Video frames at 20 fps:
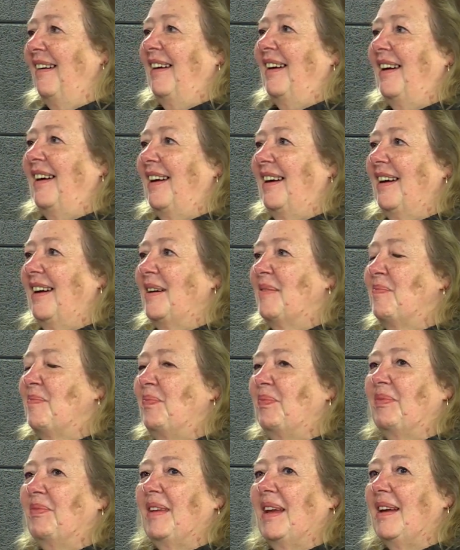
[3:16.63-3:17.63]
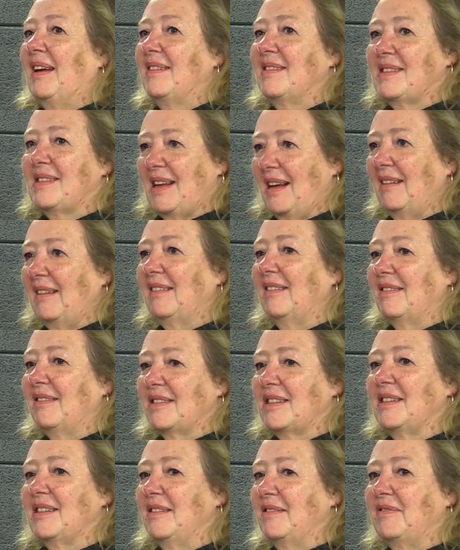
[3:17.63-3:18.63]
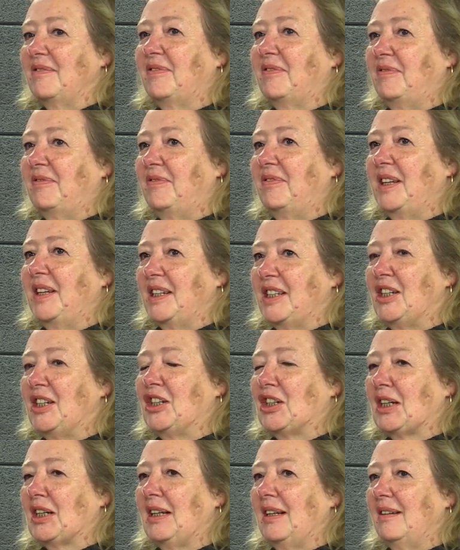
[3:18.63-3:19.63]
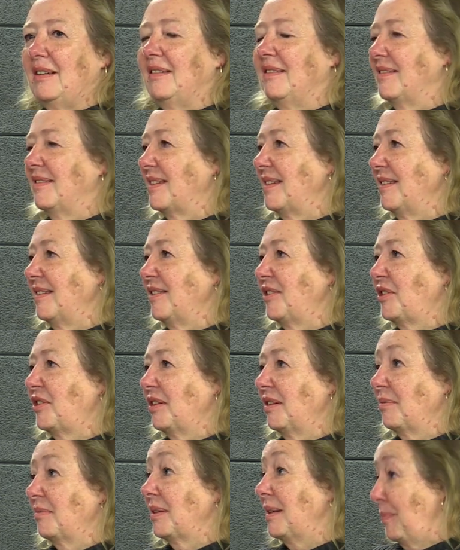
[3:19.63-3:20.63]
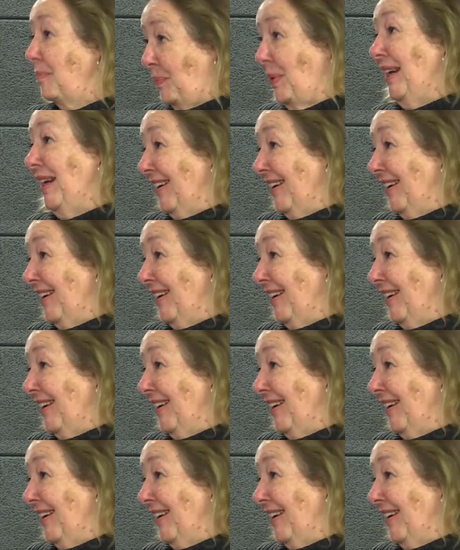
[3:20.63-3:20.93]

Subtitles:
And sell lots of vintage clothes in the shops, a bit